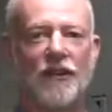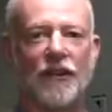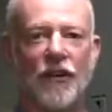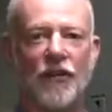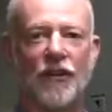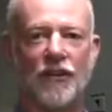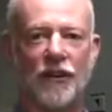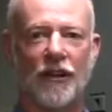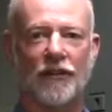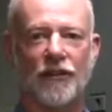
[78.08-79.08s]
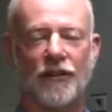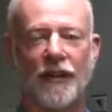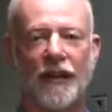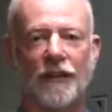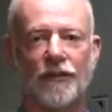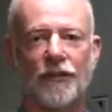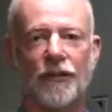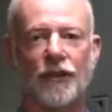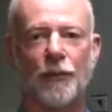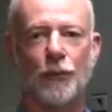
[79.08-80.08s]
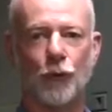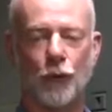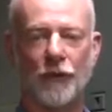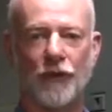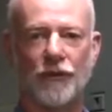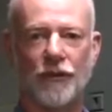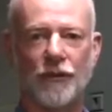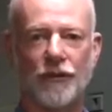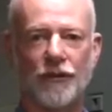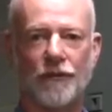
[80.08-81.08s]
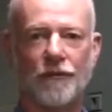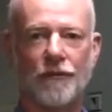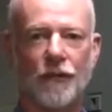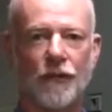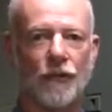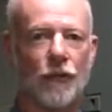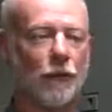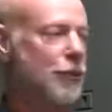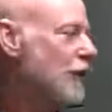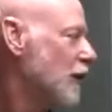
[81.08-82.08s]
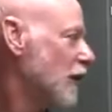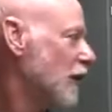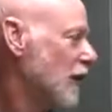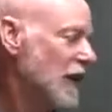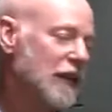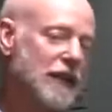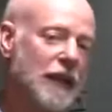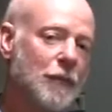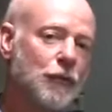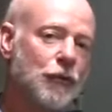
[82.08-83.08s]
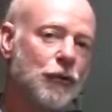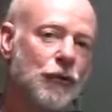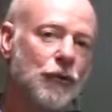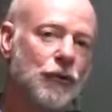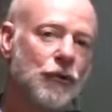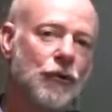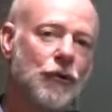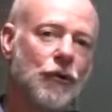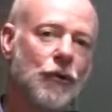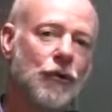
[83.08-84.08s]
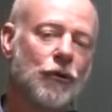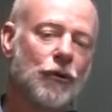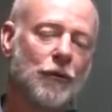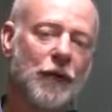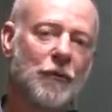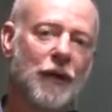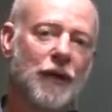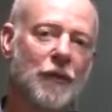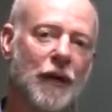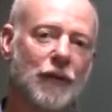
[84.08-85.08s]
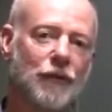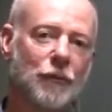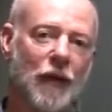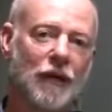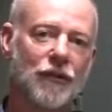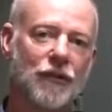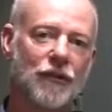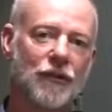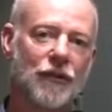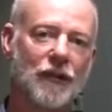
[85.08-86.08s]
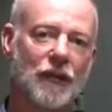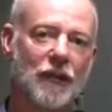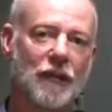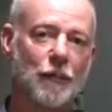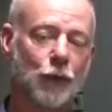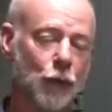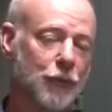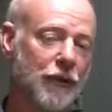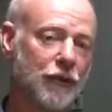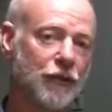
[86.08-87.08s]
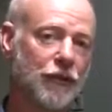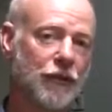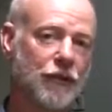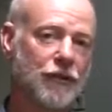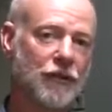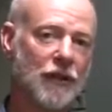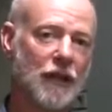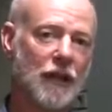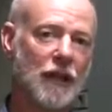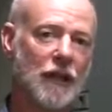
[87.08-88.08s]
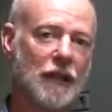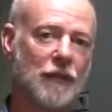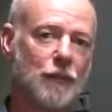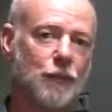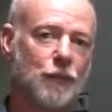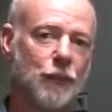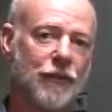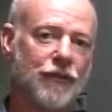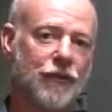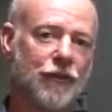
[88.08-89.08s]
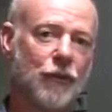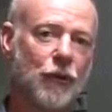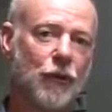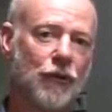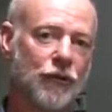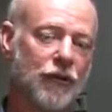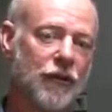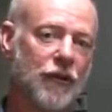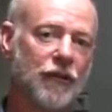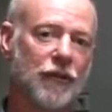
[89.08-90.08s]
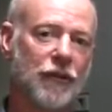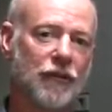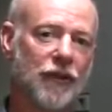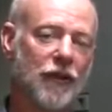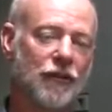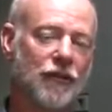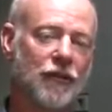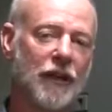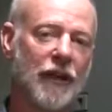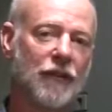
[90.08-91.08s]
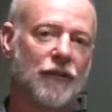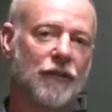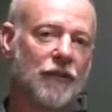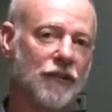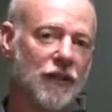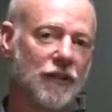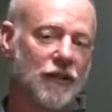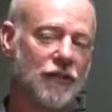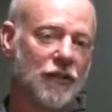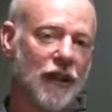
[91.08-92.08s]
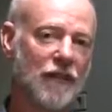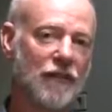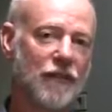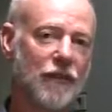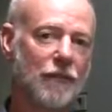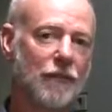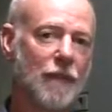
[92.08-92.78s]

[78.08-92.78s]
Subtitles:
The other electronics in your house absorb that surge. So we put a Type 2 on your main breaker box or boxes, and it absorbs that surge, prevents it from going to the other electronics in your house, and extends the life of them.